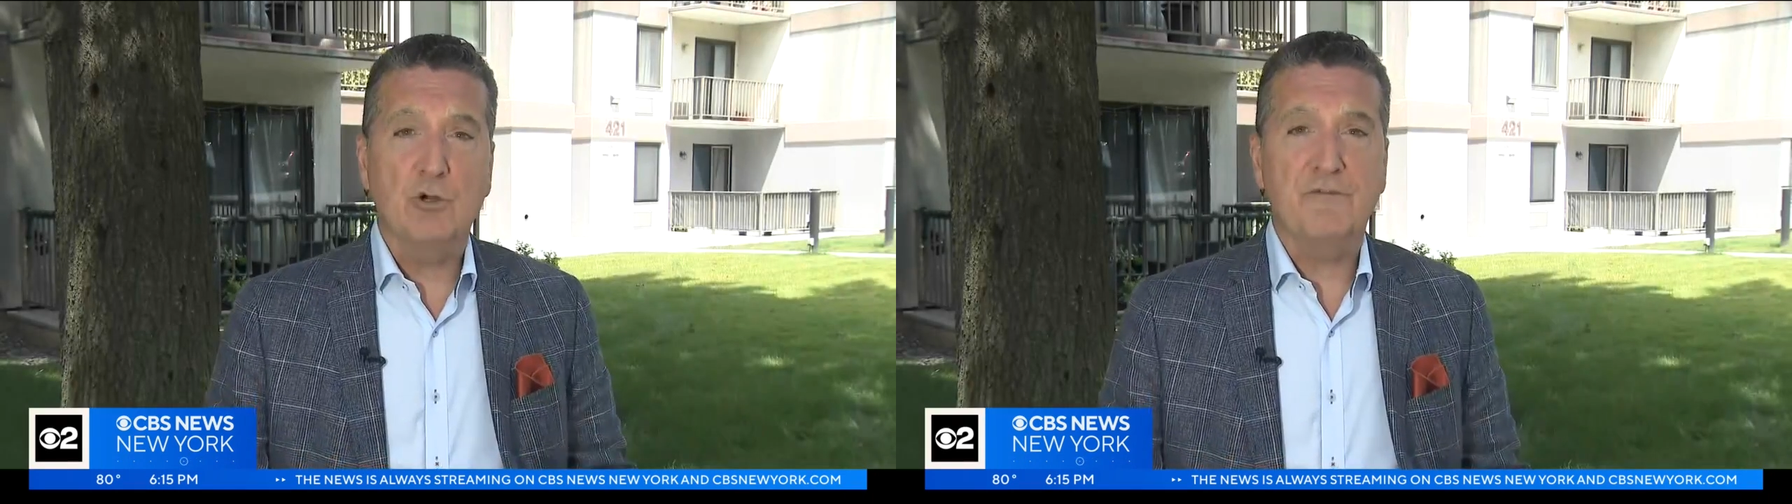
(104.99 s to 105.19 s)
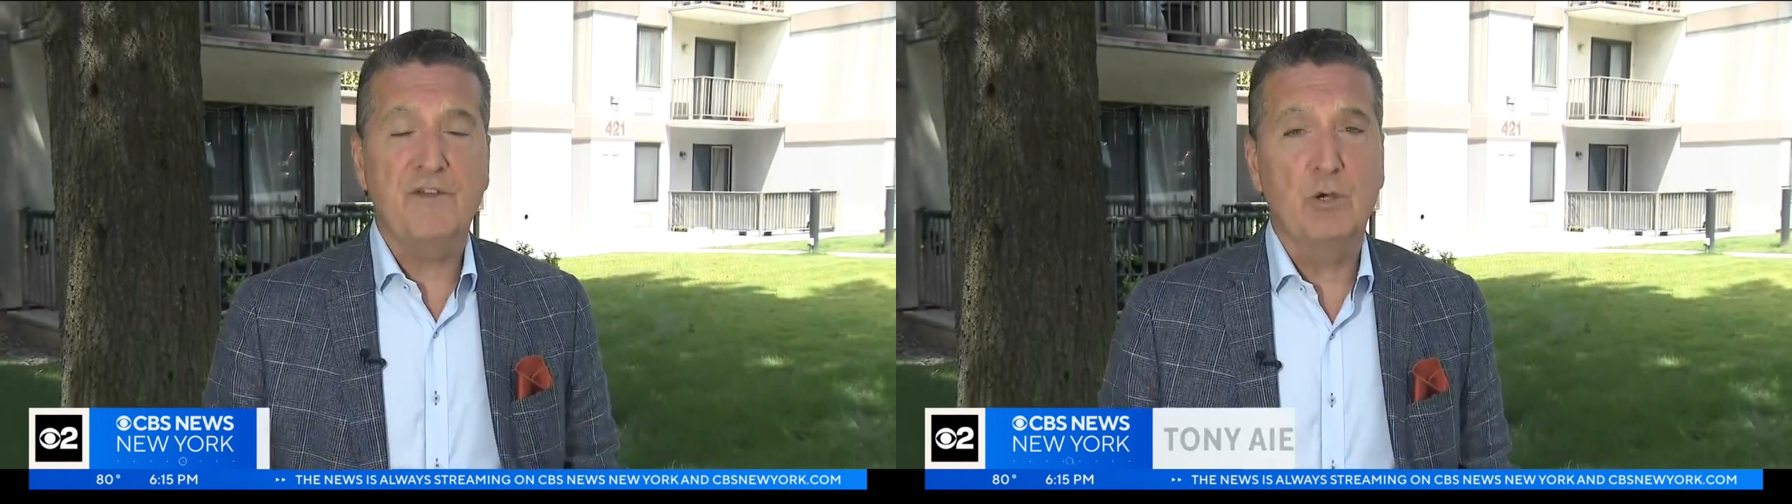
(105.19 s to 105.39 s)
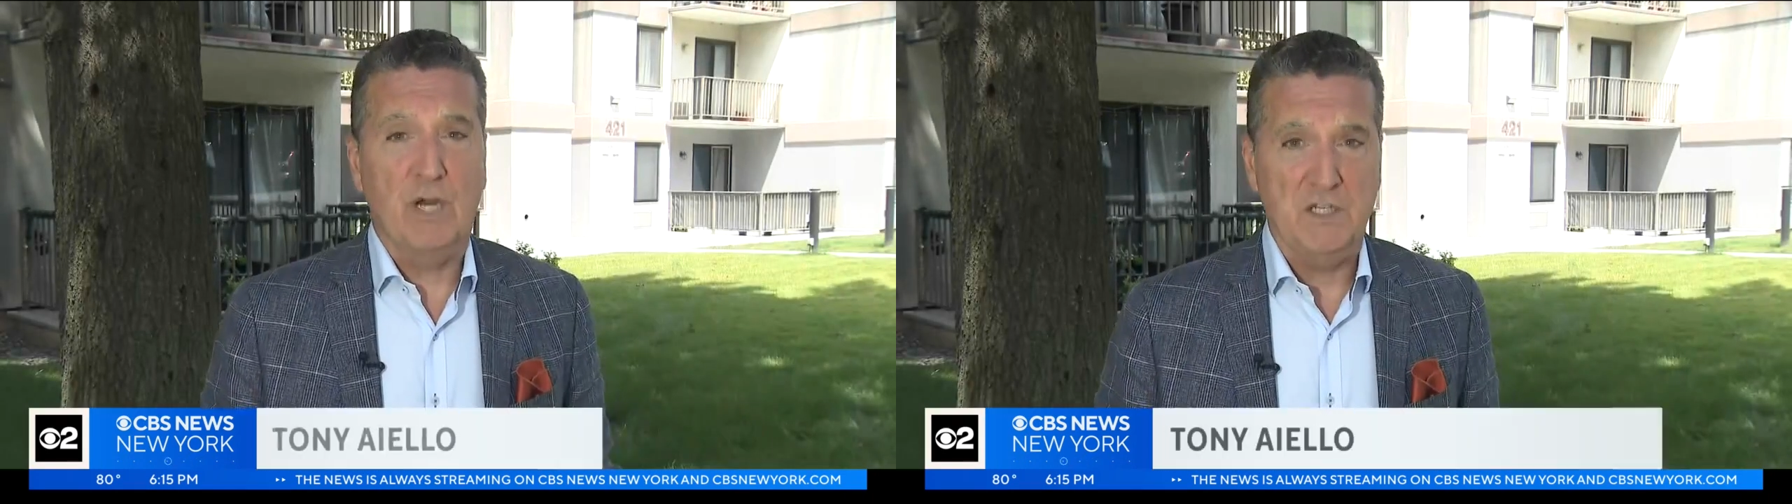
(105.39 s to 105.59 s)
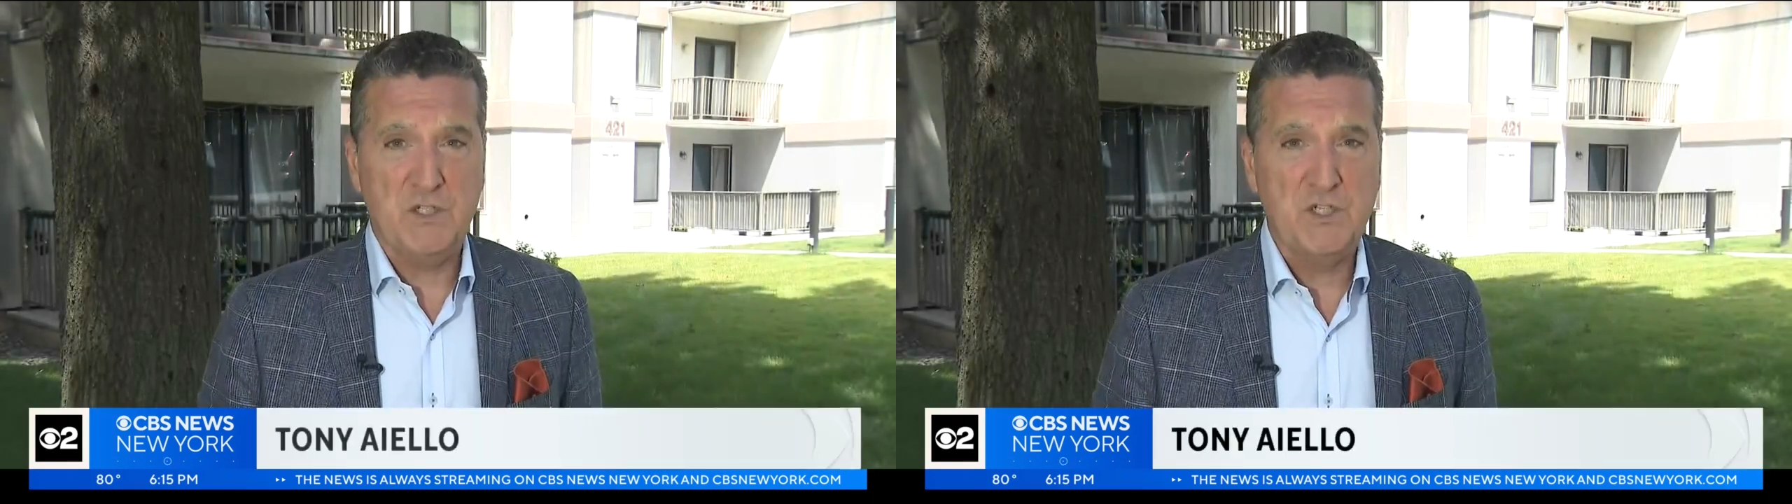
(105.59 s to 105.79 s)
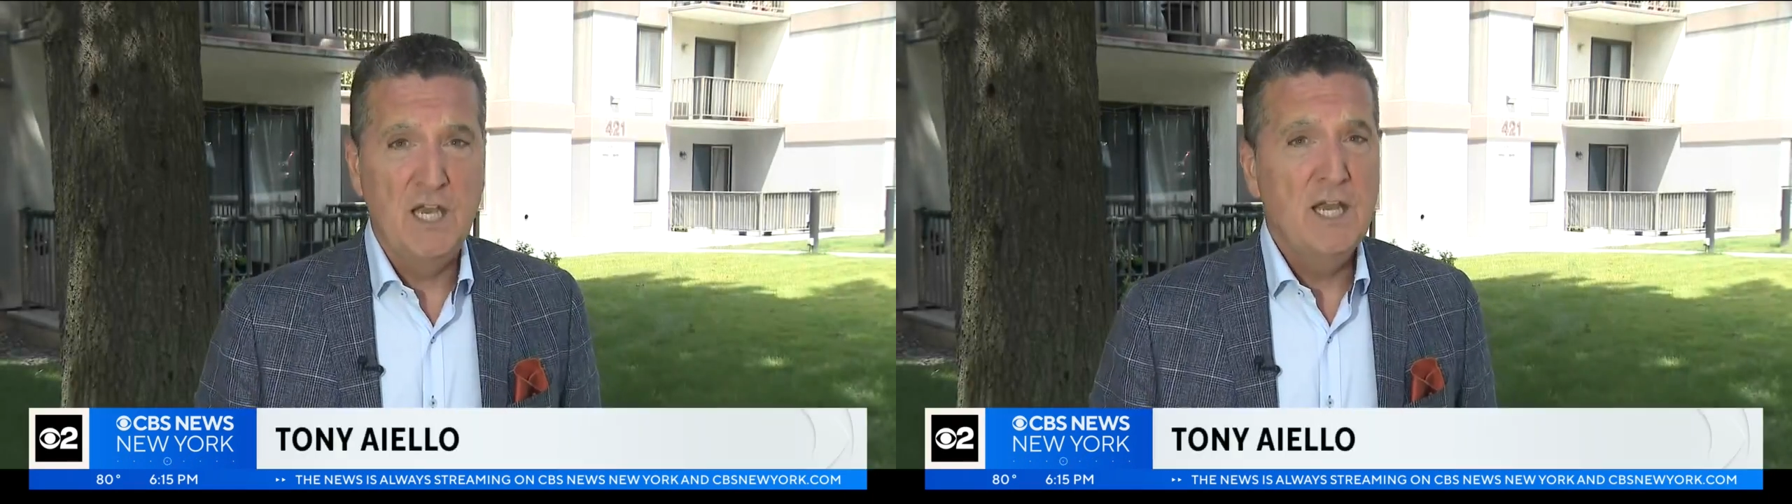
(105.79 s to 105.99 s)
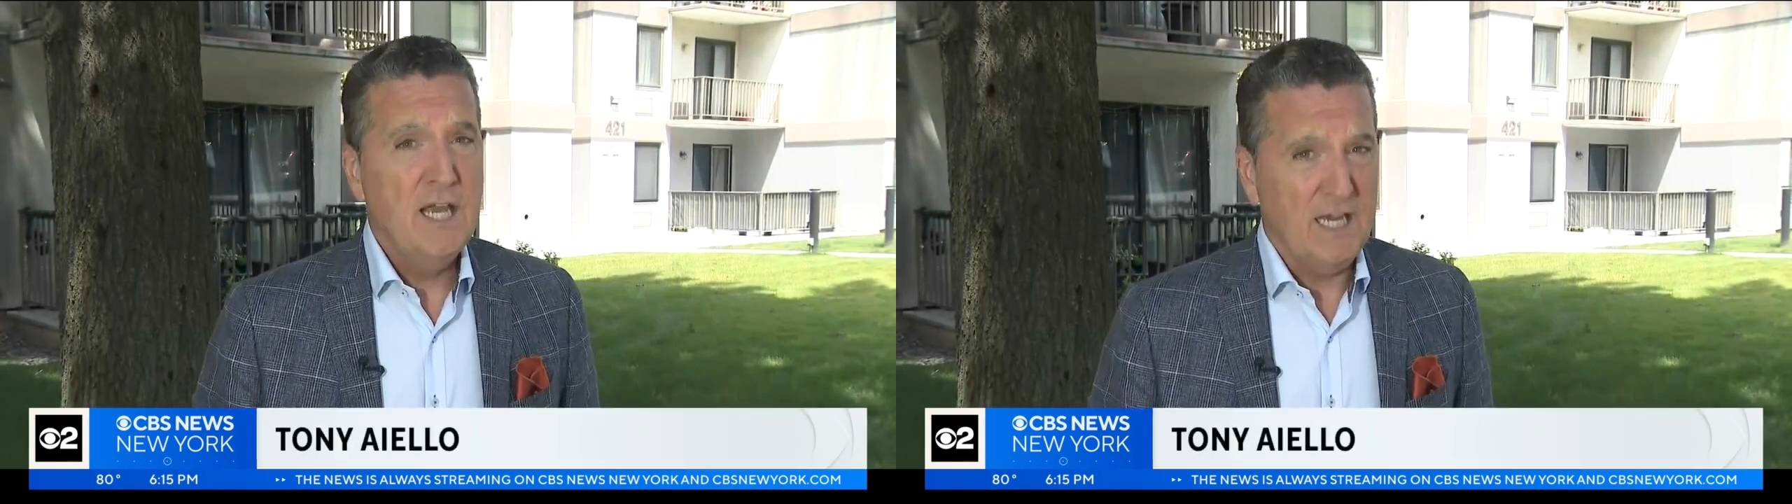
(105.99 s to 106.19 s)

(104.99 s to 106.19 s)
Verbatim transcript: interference.